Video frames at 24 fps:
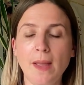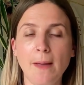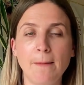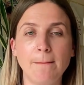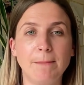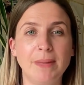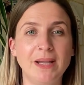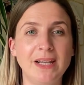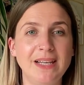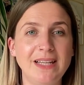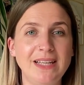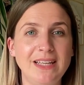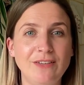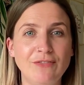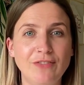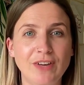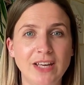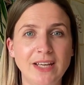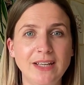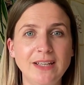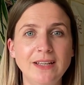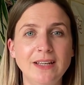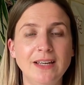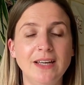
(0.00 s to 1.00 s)

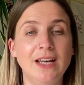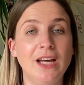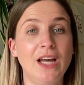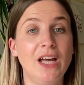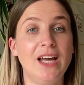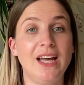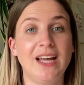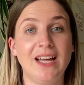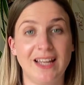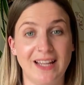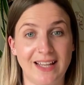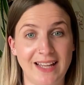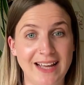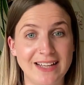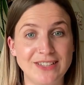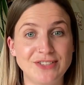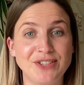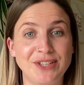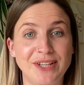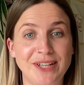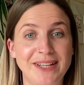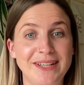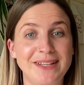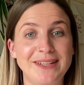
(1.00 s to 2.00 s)
Believing,
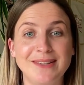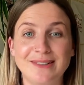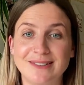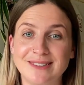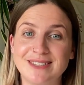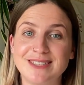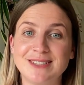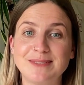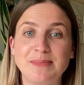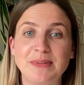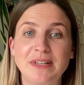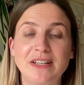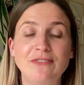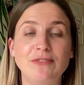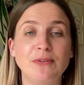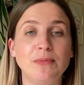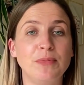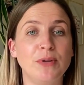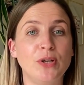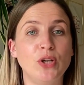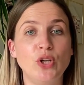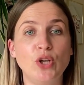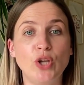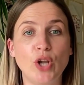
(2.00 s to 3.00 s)
actually not just believing,
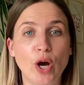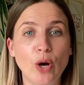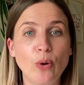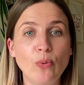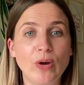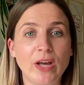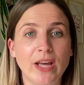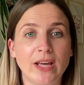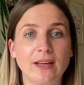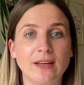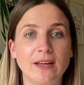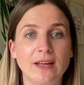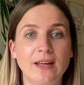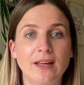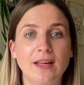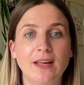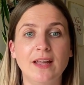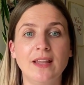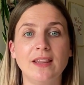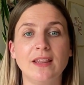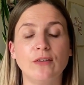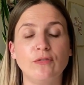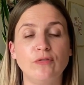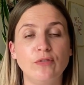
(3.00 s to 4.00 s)
but knowing
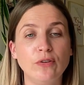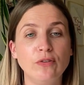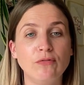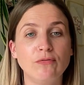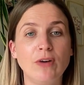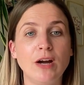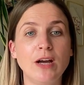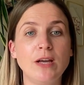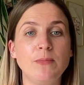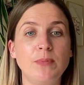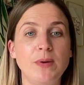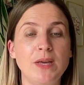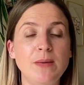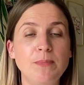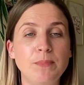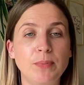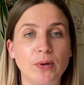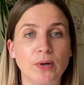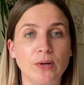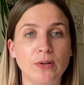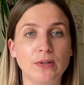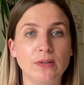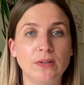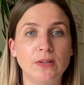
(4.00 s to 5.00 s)
that for the right
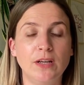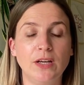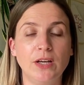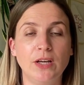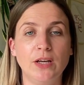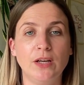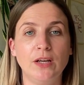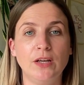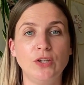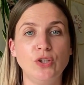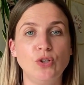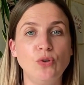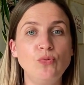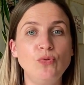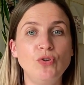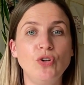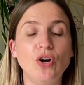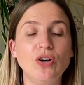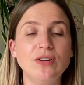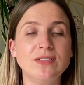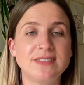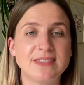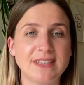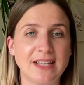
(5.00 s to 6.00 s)
people, you
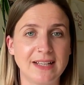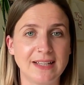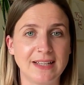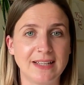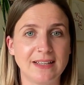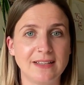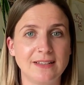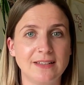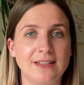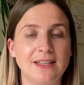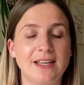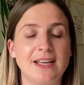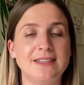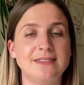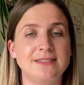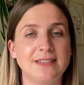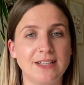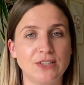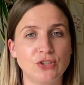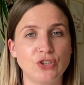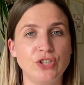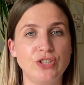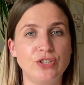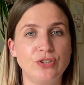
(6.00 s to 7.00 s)
not selling is
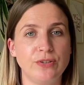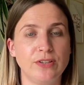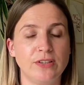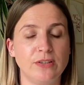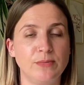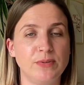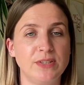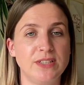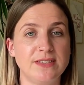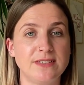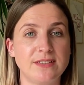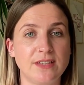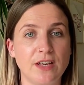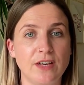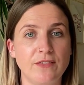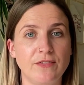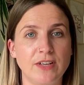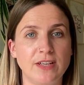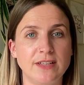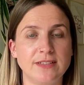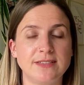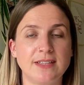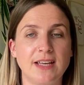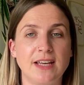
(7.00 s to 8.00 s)
actually doing them a
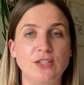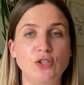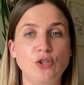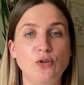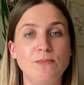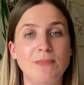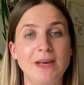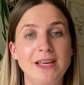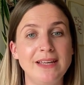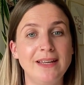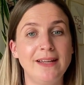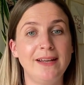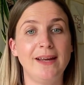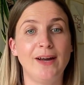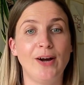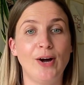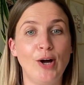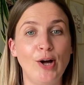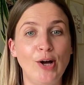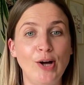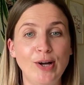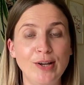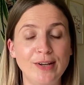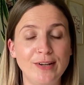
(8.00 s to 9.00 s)
disservice, and you making it
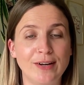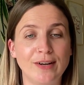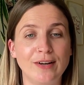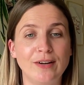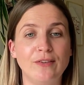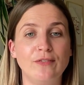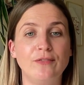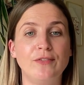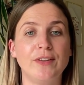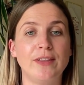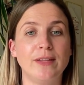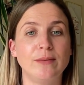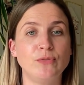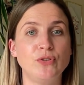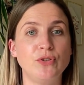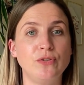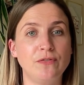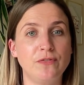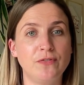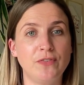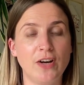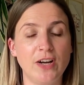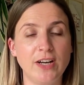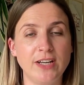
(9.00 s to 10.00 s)
harder for them to
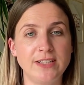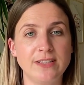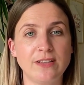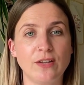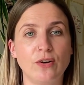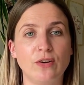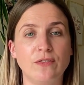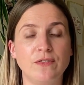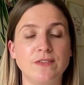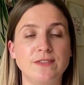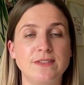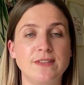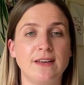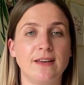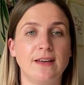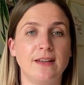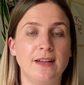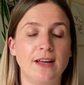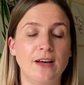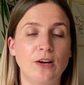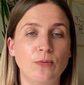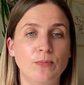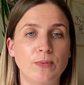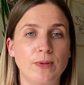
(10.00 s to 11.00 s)
find the offers that can
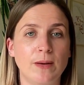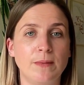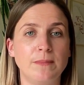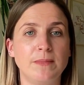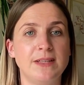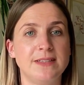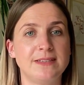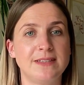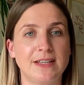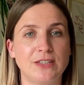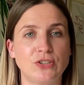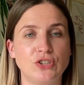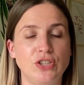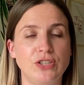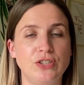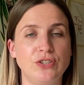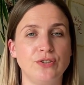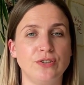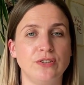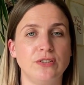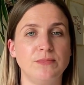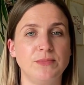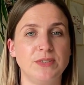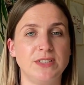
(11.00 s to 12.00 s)
help them is actually
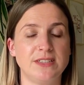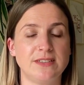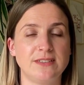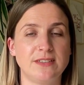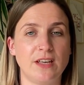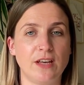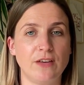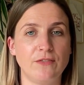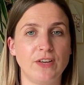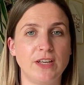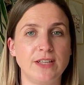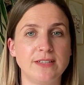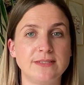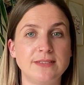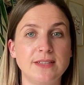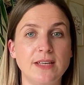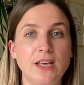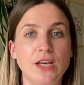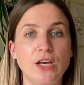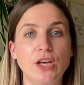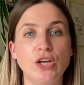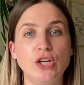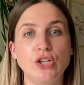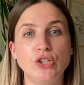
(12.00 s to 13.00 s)
doing them a disservice.
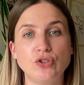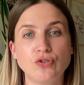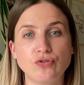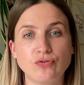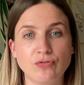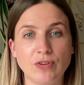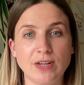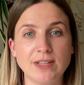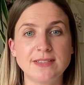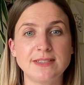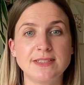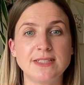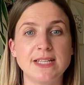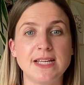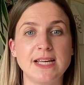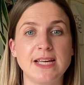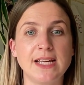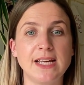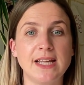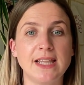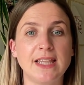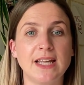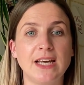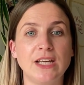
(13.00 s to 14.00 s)

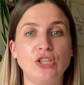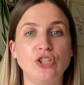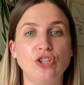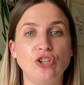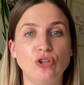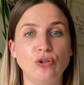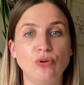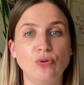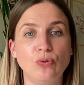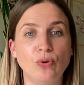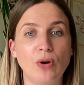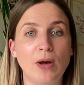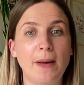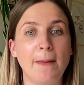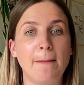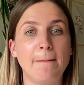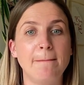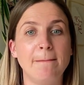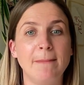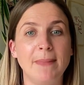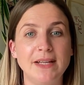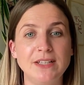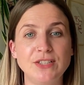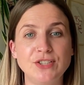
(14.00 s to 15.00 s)
Trusting that you
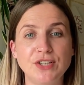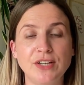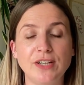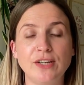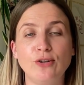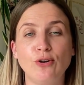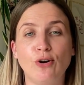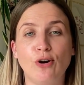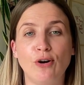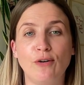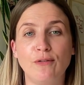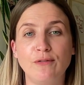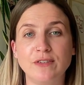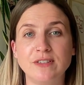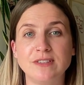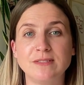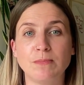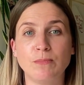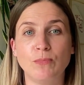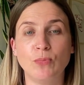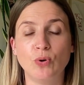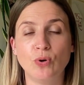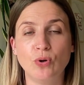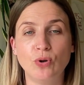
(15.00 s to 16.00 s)
mentioning your
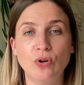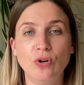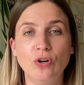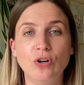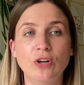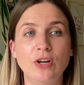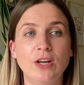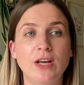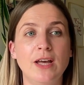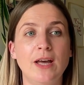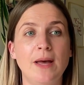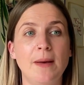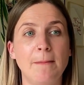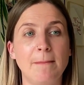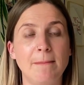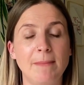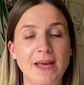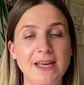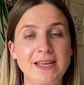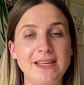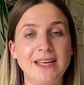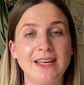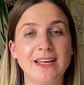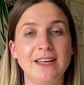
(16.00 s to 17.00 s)
offers more,
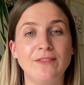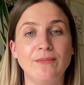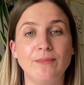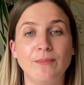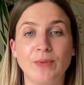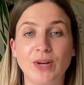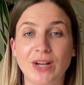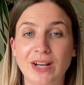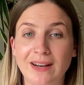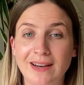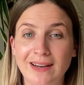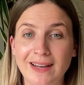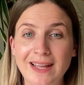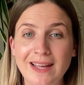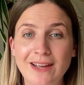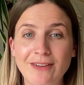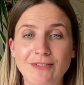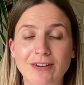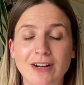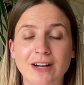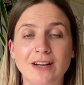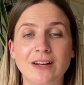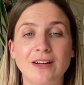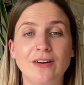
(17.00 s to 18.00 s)
making it
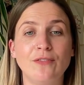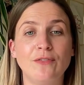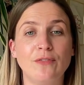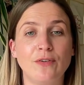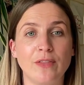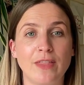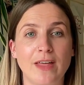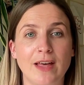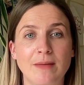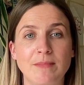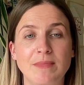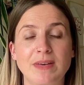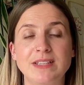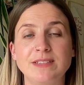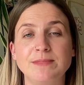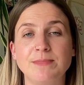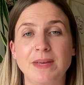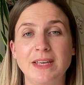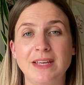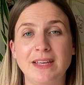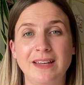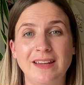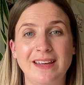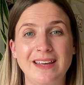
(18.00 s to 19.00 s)
clearer for them, is
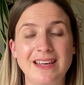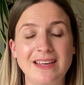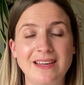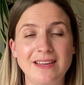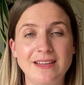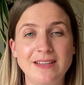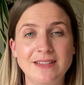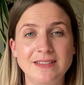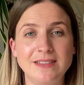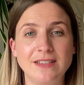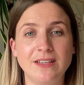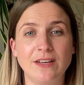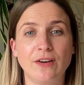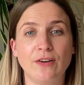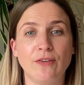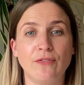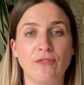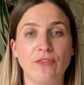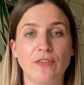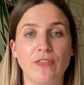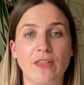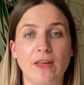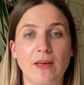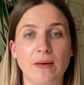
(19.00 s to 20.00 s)
making it easier
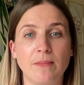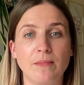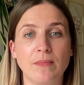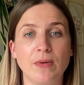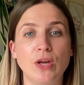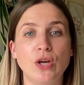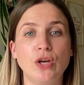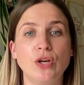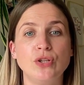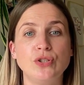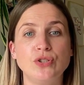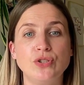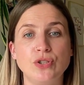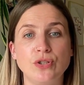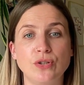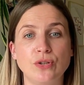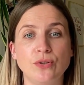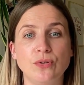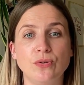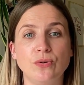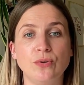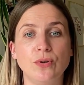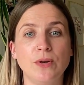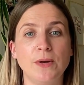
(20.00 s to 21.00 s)
for them
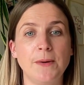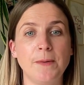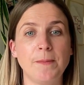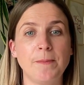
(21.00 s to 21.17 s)
to